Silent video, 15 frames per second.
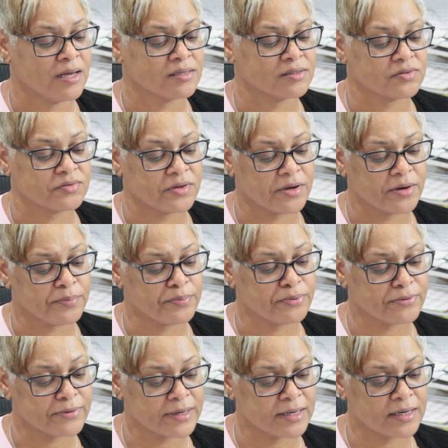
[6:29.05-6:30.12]
So they're
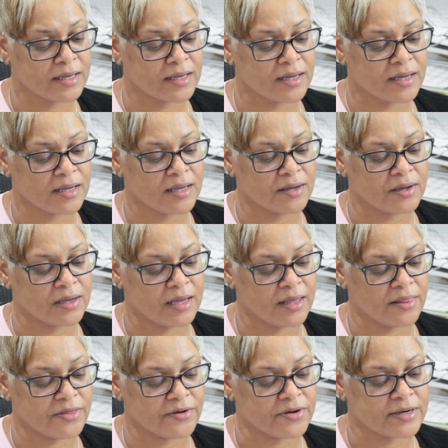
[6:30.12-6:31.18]
printed
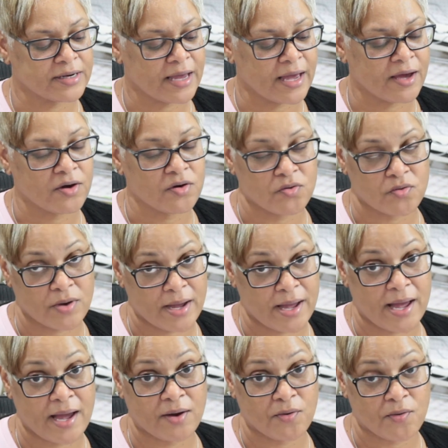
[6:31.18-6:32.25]
and they're not on
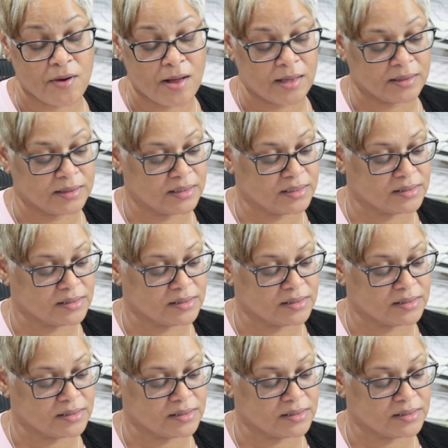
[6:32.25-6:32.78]
high quality.